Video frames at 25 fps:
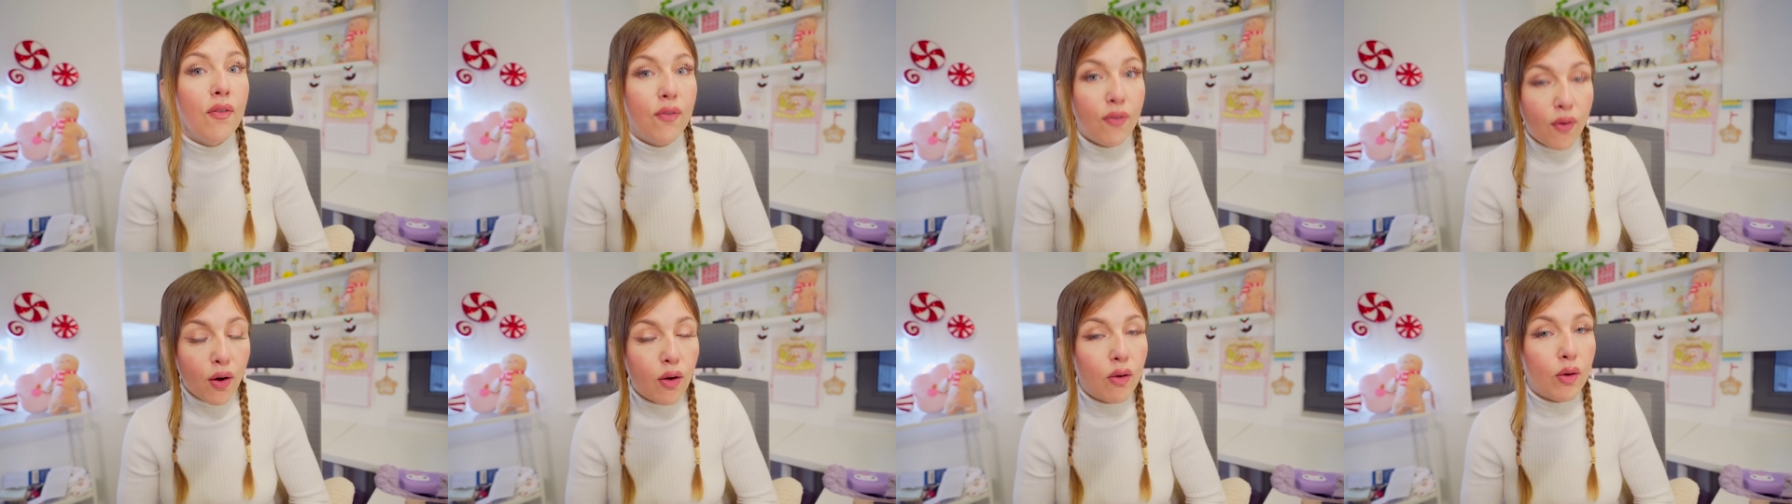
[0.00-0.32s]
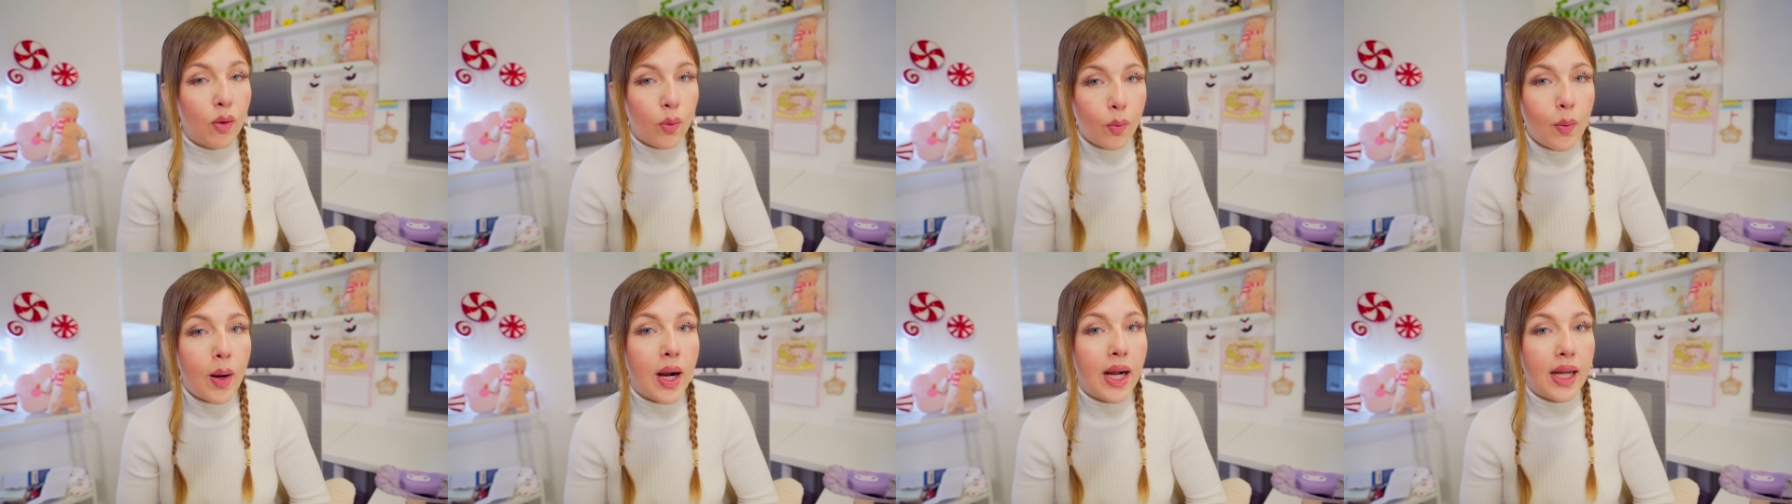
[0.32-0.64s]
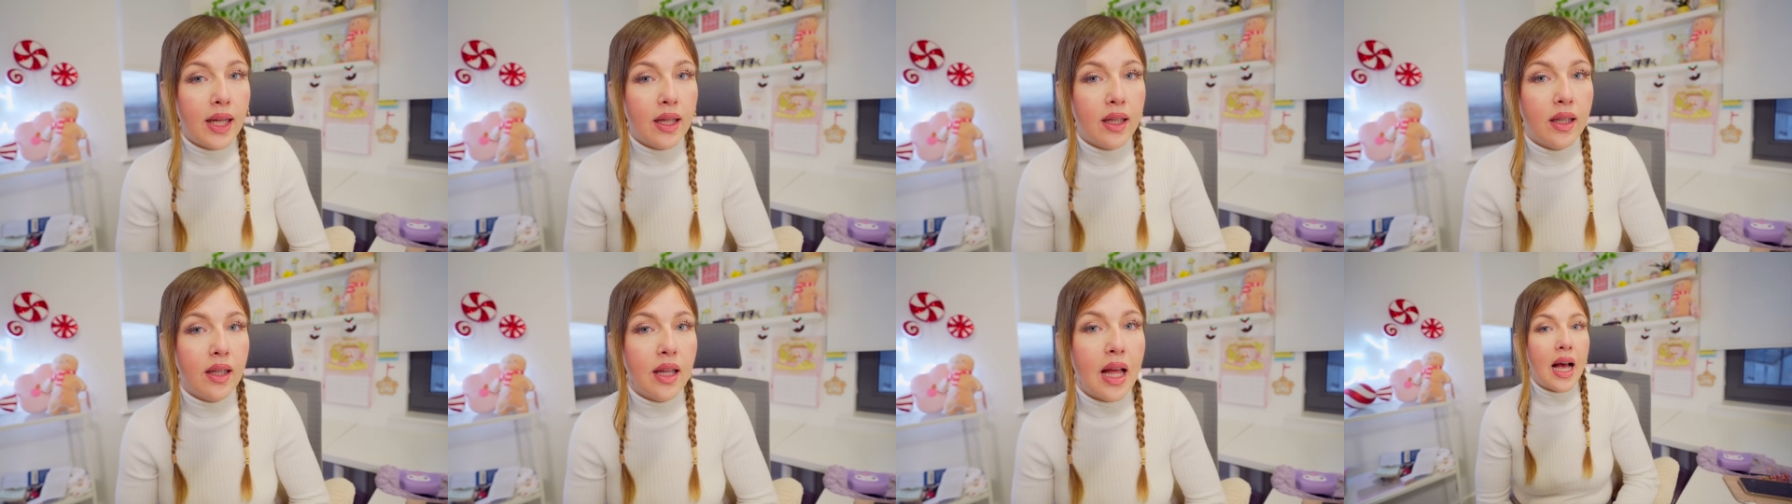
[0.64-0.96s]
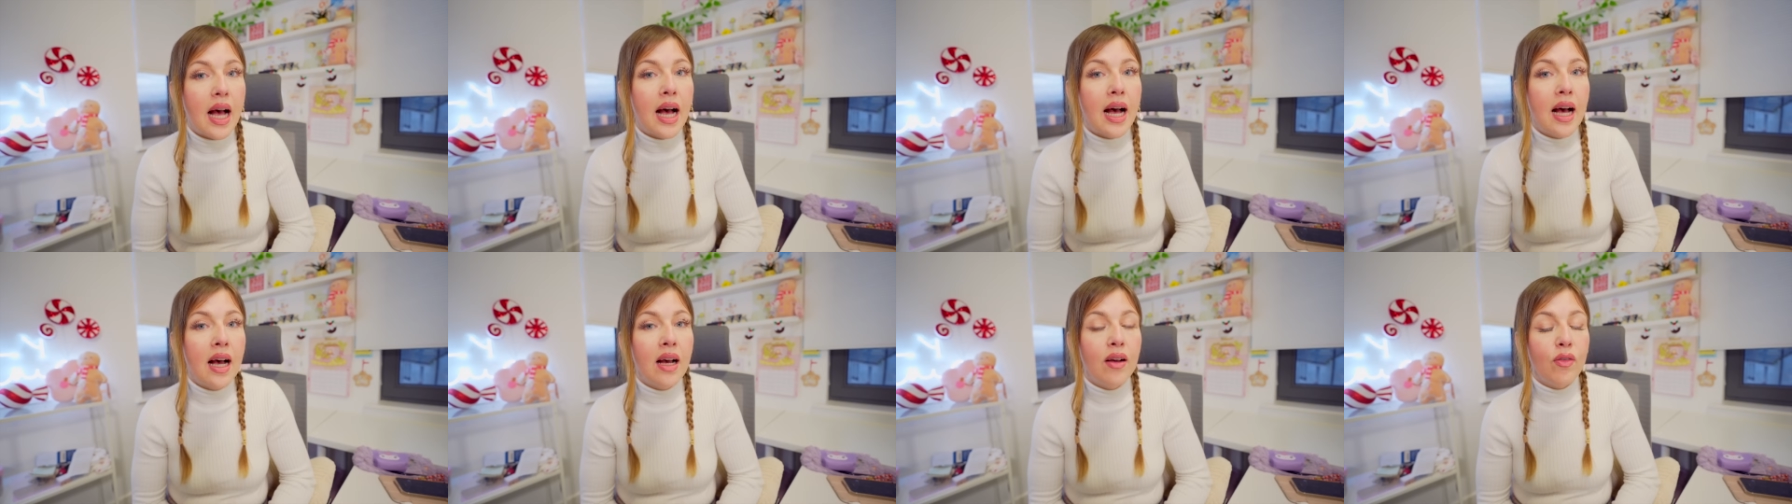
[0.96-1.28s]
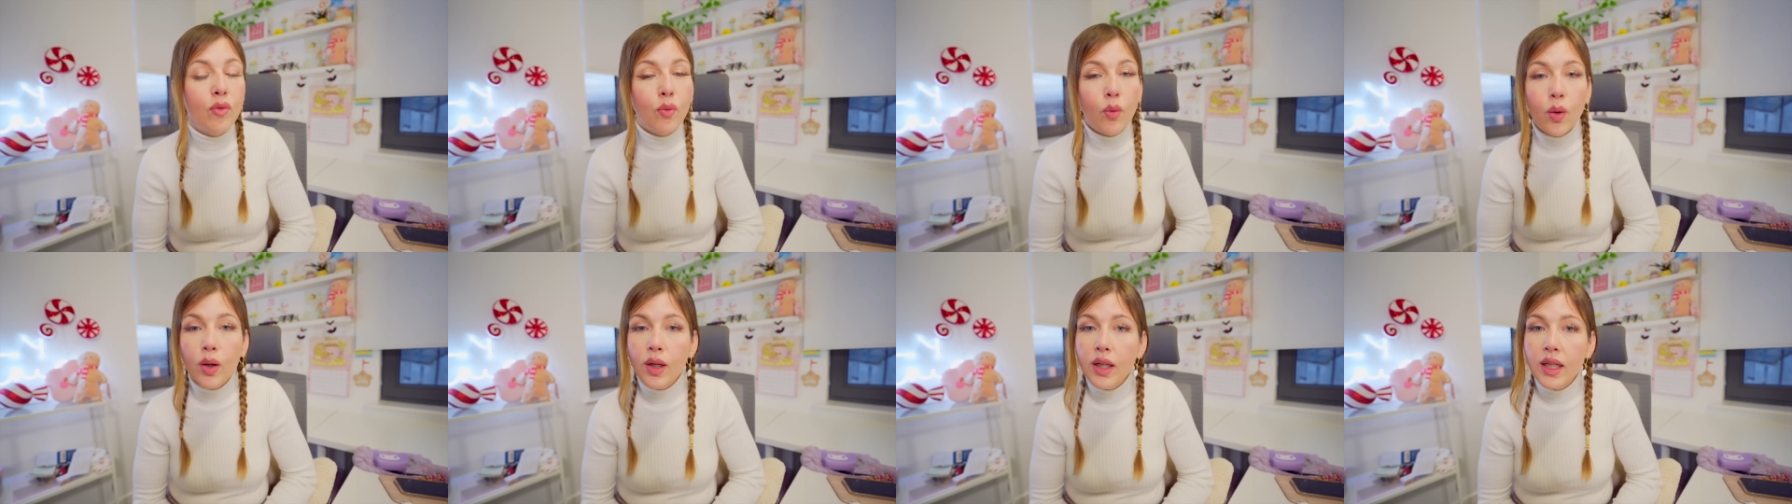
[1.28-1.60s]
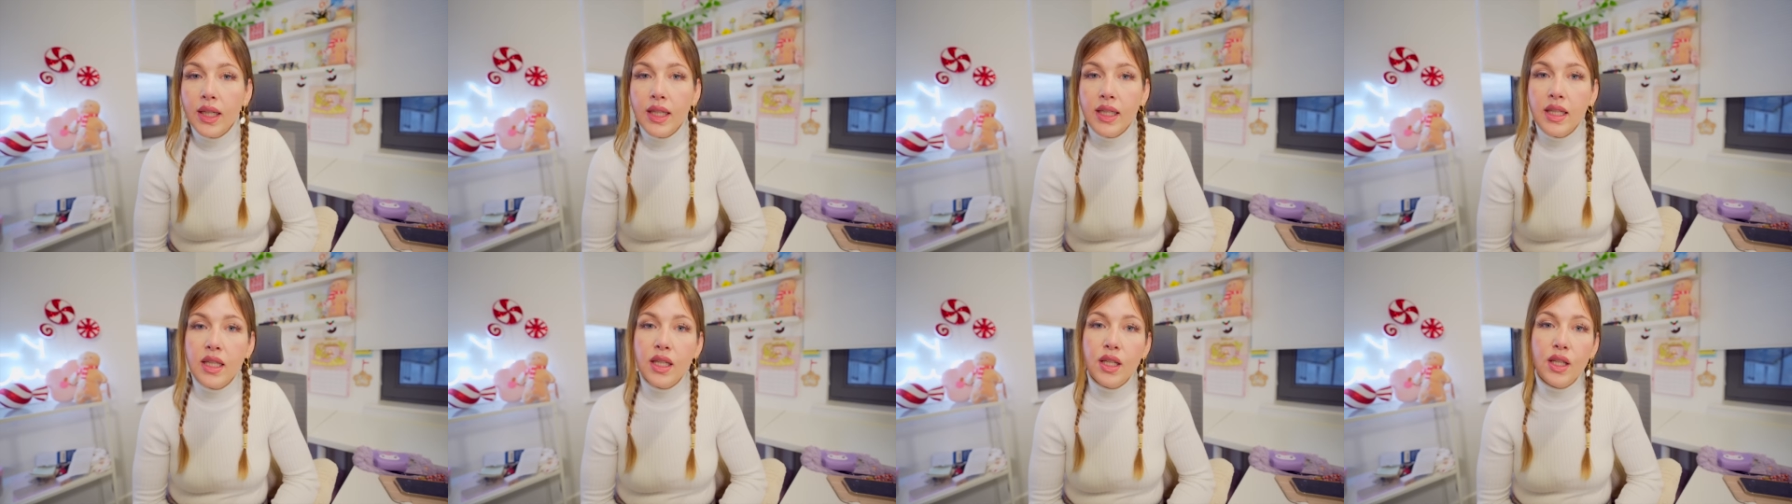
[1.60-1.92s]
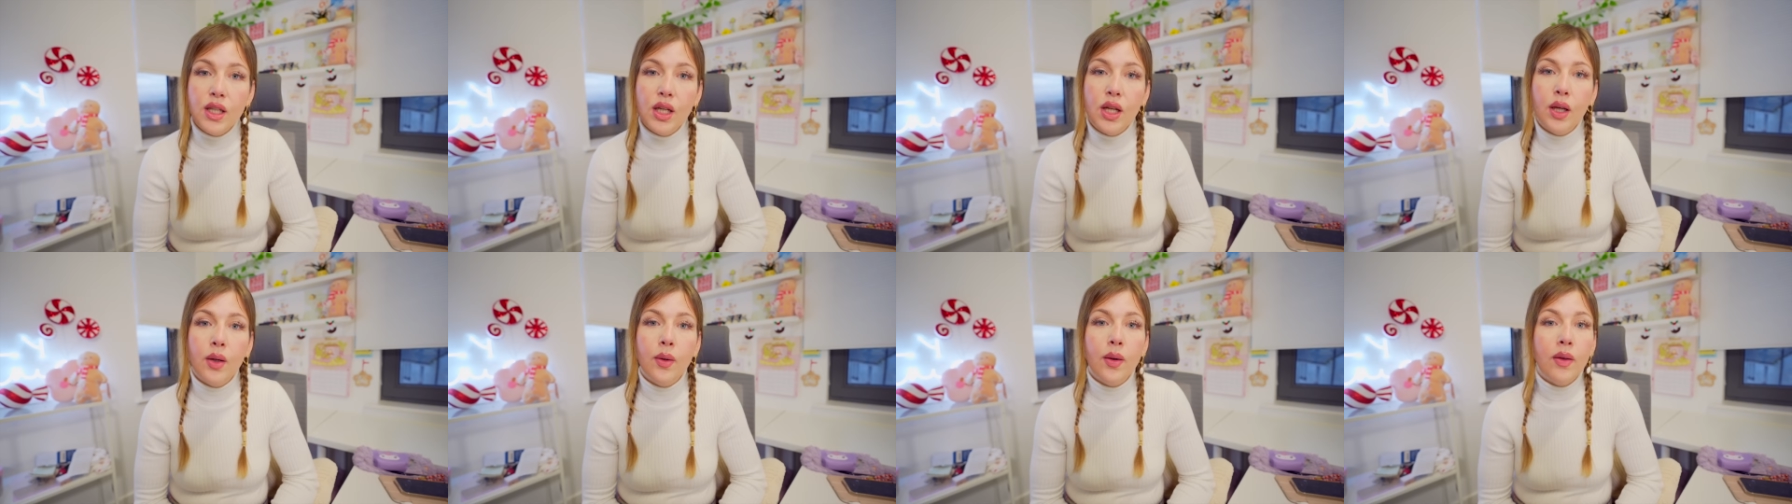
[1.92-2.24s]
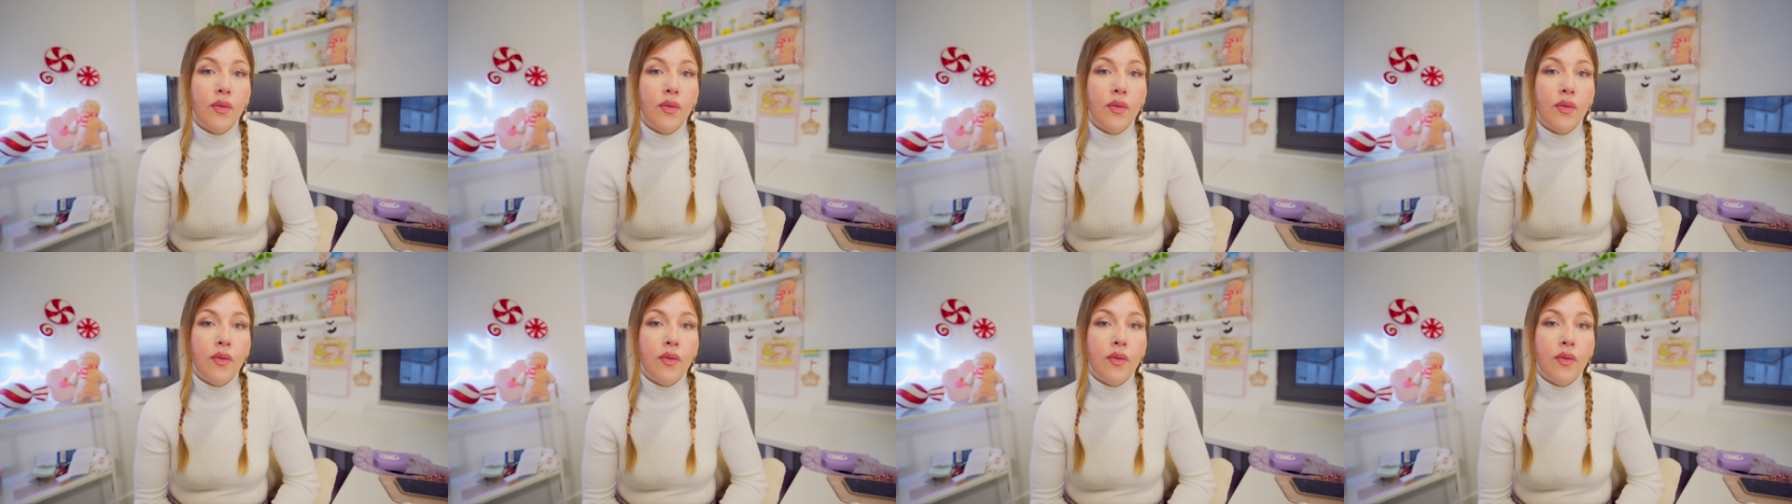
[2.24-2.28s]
for a while. I have wanted to